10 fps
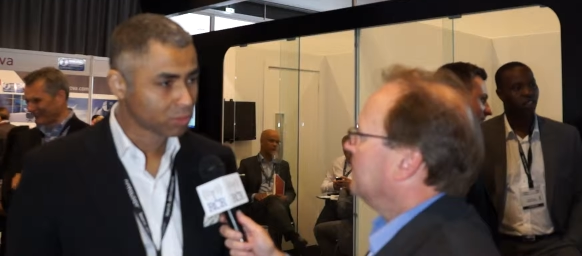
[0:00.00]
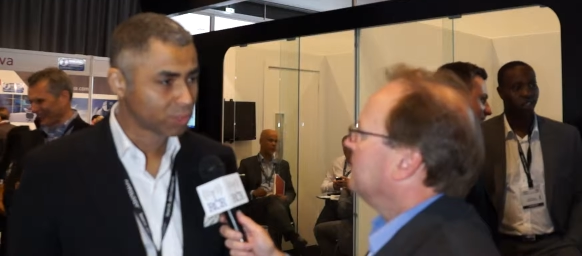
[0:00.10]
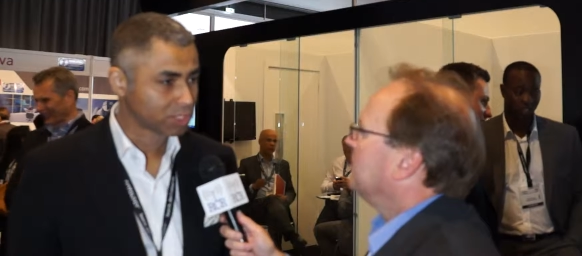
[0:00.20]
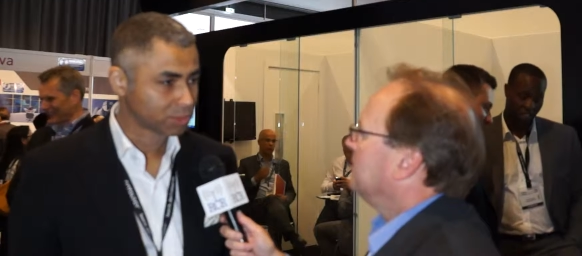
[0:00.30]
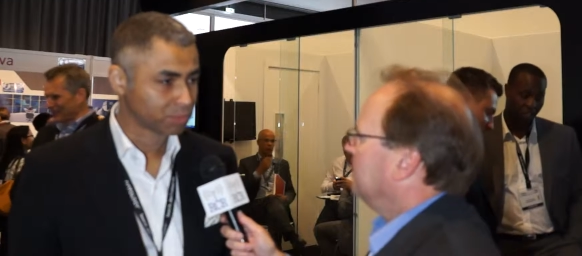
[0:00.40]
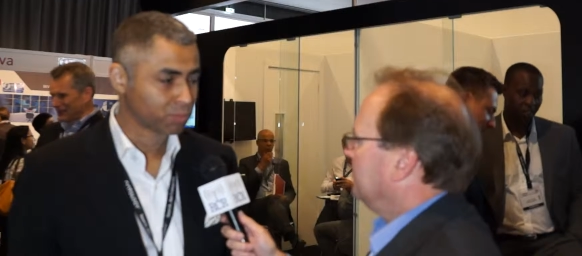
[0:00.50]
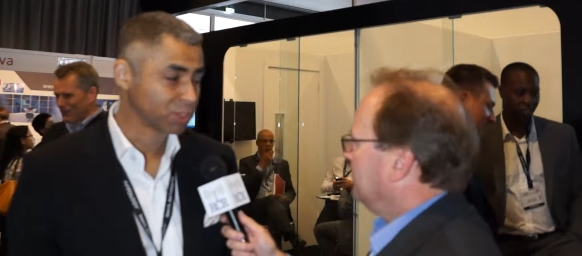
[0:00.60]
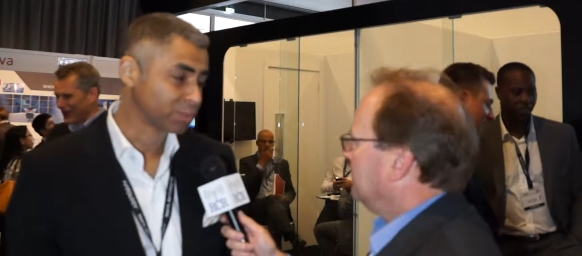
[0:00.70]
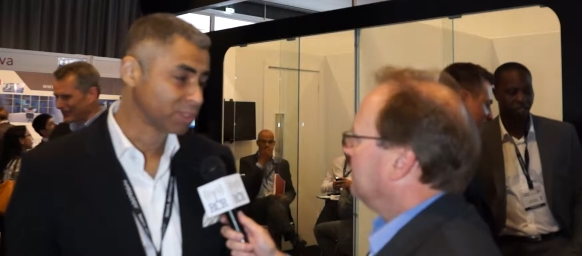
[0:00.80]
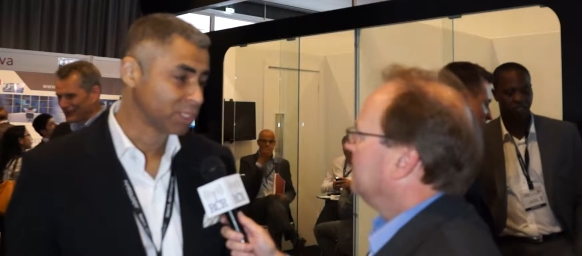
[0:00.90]
Speaker 1: which
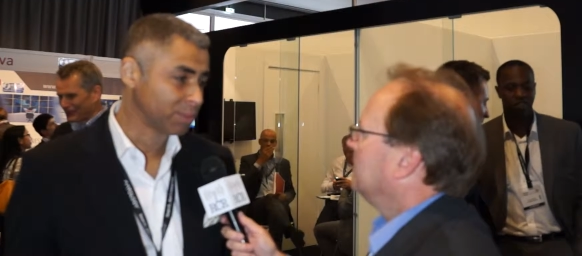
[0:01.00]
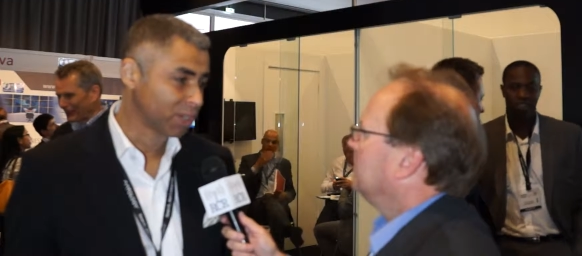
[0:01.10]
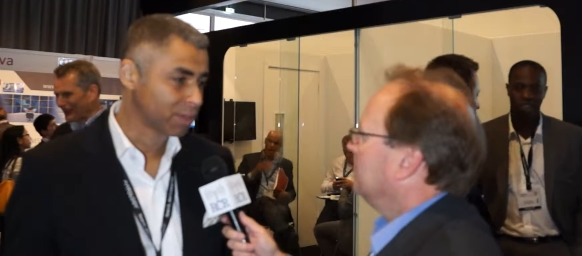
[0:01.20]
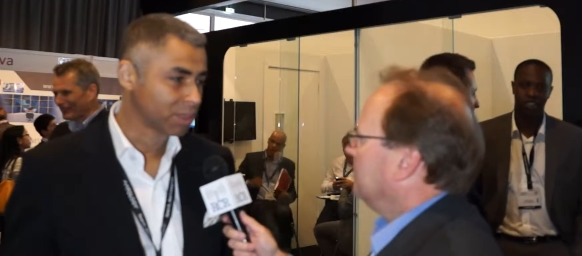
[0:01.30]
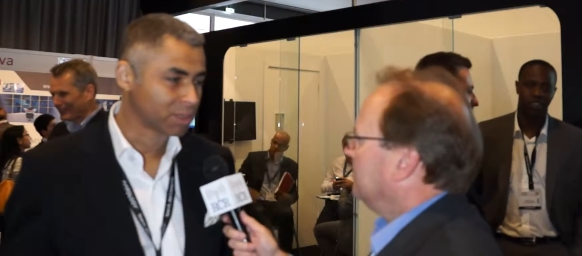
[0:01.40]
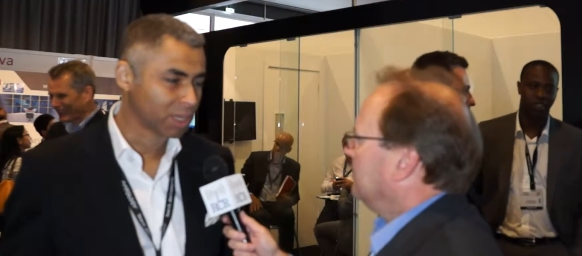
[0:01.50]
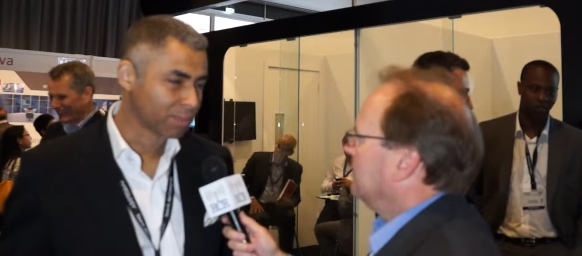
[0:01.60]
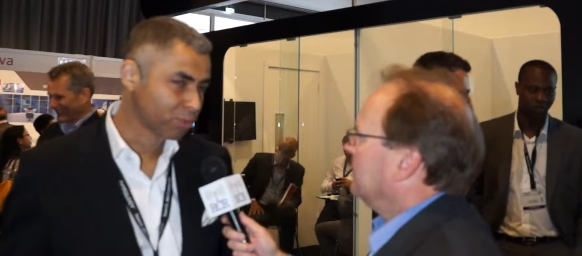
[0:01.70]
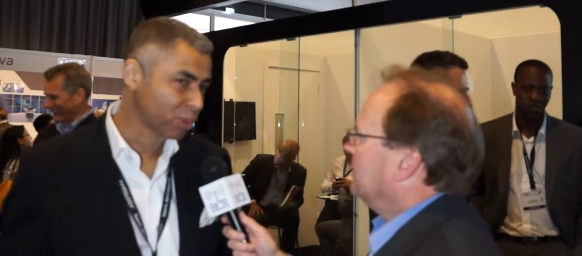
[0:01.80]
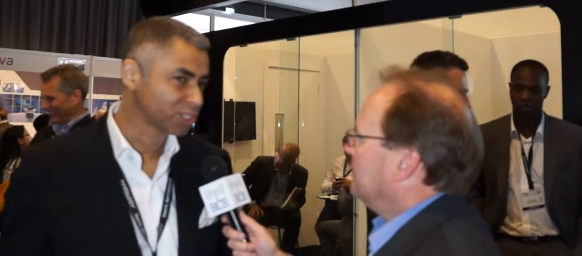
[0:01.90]
was preceded by
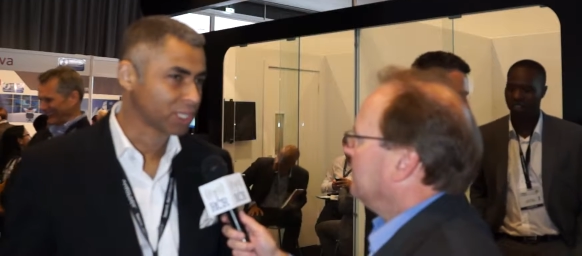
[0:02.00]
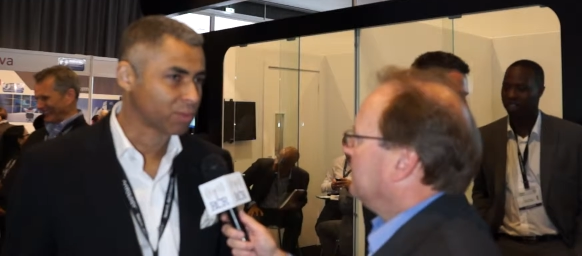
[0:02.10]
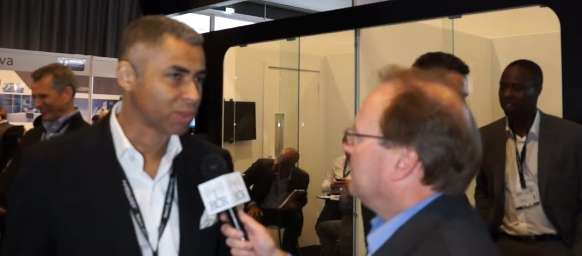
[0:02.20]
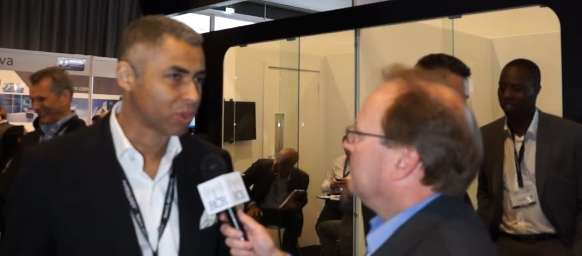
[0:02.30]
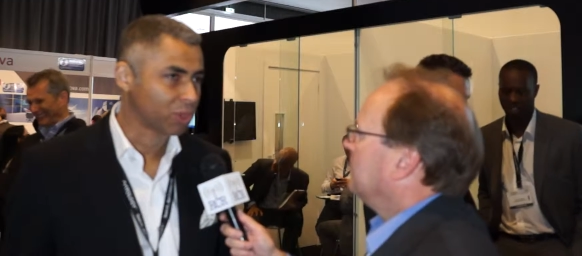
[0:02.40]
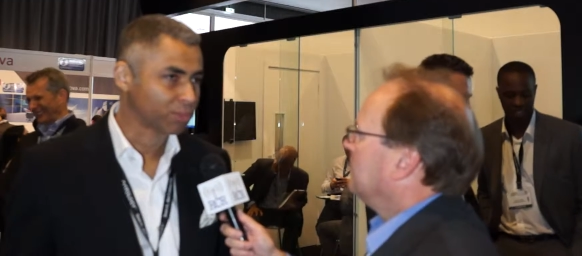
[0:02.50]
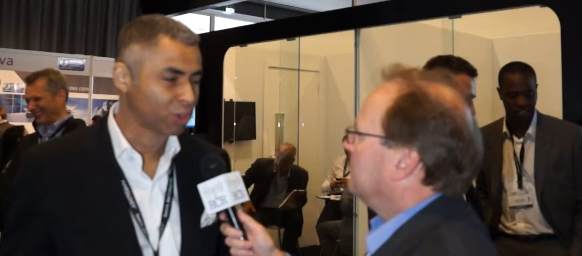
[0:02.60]
a project we called